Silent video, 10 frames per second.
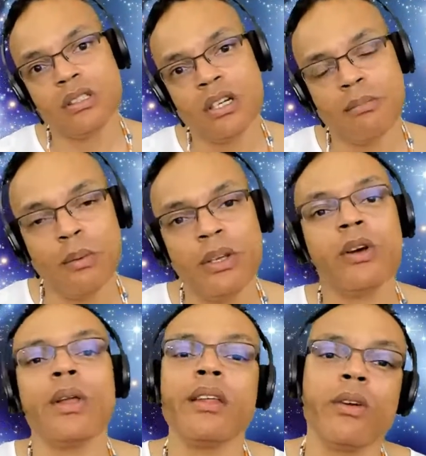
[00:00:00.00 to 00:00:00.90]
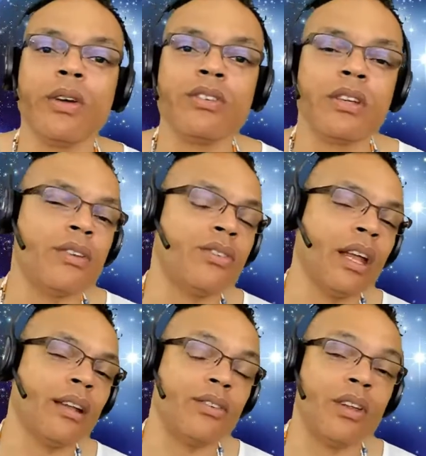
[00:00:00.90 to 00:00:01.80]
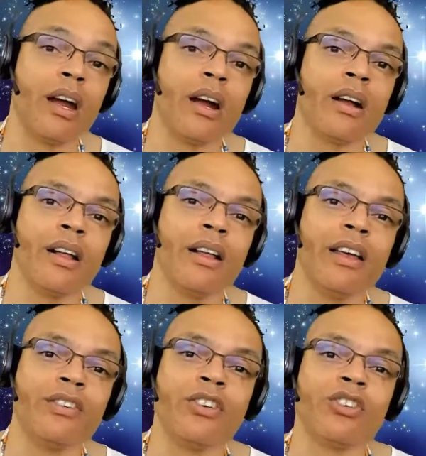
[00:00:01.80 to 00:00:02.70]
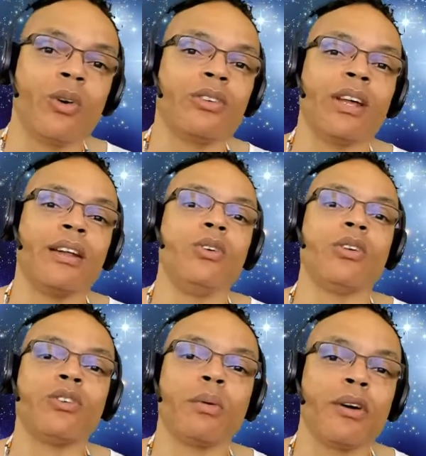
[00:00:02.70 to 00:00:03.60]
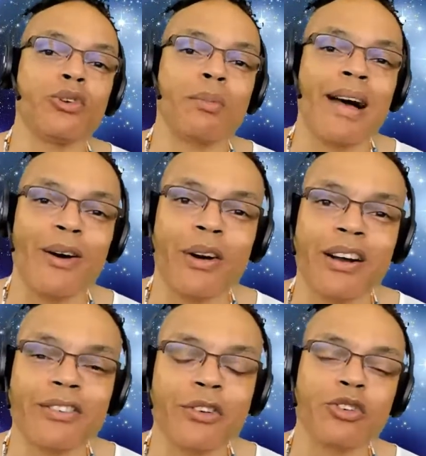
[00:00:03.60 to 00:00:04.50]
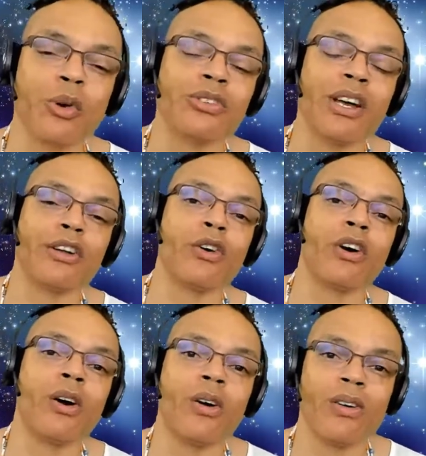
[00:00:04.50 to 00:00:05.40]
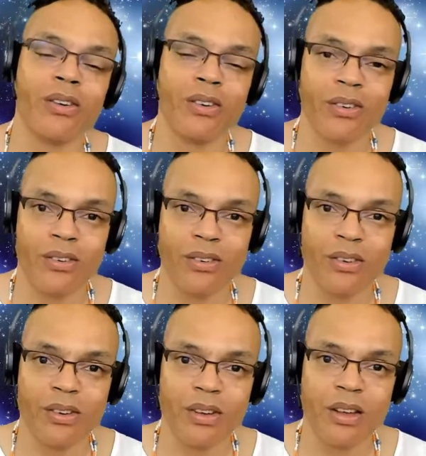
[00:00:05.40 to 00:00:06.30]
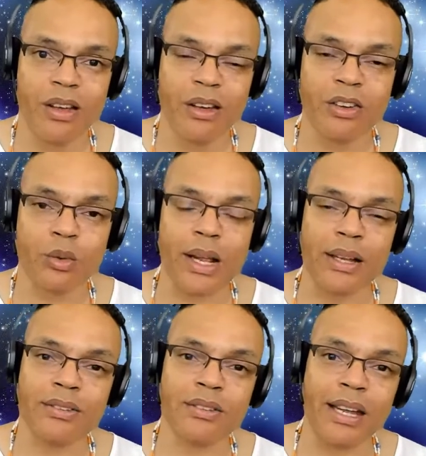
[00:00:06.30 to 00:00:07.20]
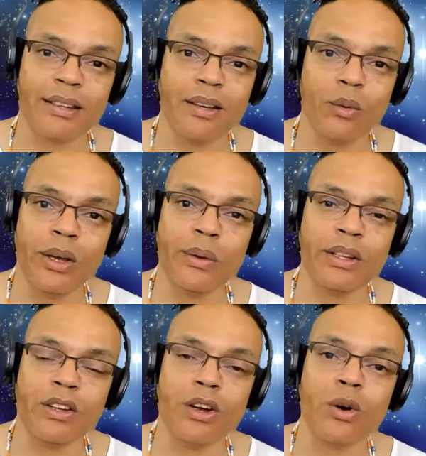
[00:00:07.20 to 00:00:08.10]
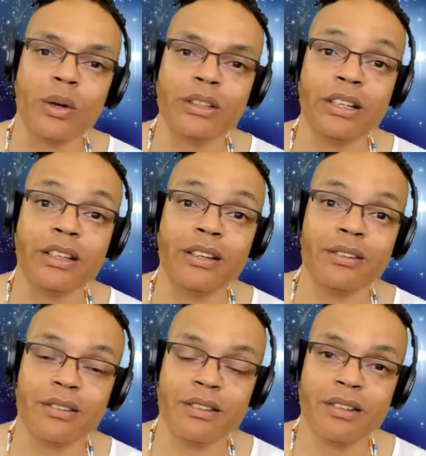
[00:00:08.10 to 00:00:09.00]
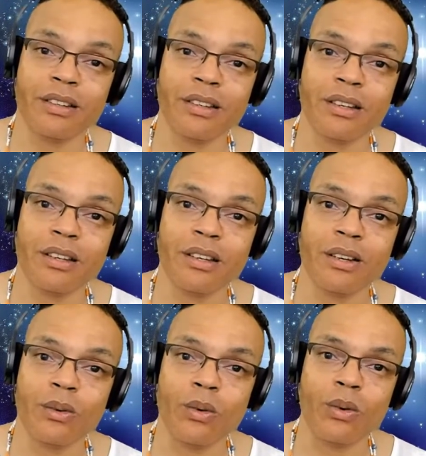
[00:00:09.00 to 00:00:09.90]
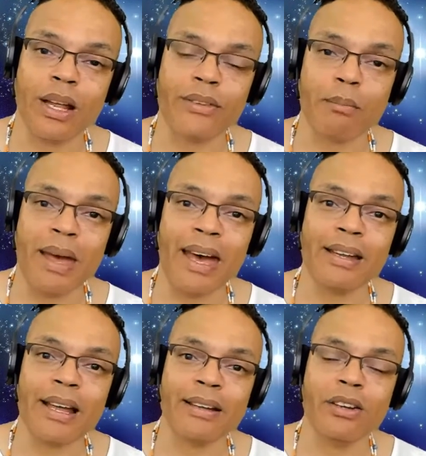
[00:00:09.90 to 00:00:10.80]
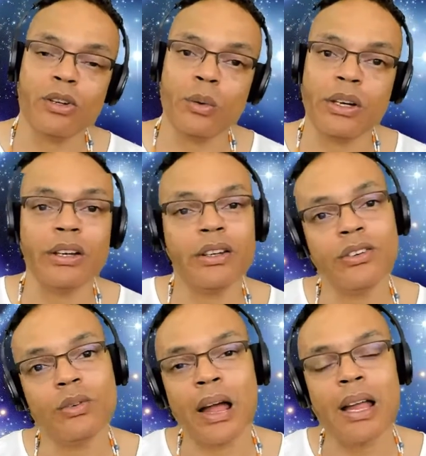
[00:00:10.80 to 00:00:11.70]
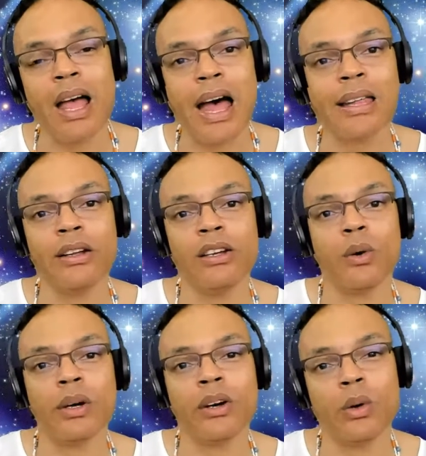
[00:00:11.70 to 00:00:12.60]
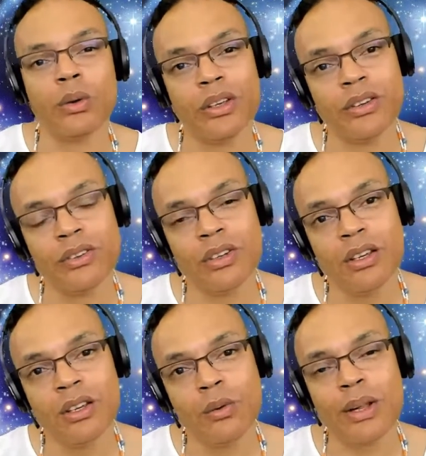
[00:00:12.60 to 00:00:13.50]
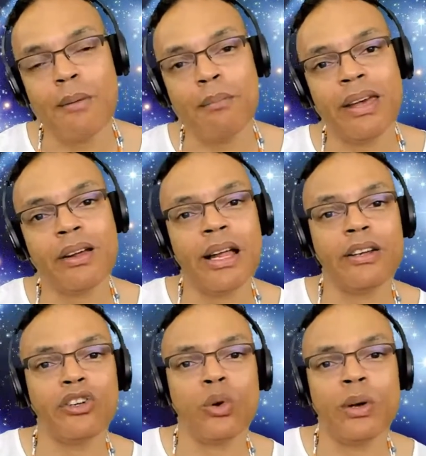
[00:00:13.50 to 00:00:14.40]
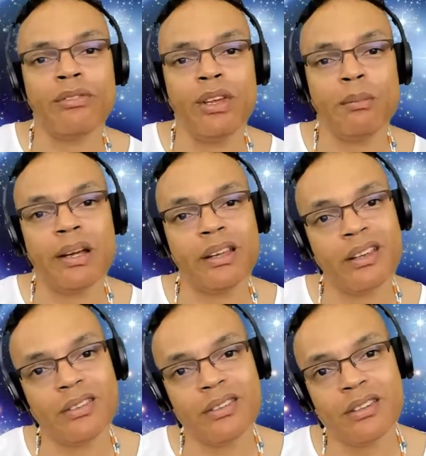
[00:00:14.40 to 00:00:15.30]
But we know that the reason that Set is there is to show us how to use our spiritual power, to show us how to grow. Because without Set, we wouldn't know what good is. Without the bad, how do you know what good is? Without hot, how do you know what cold is? Without male, how do you know what female is?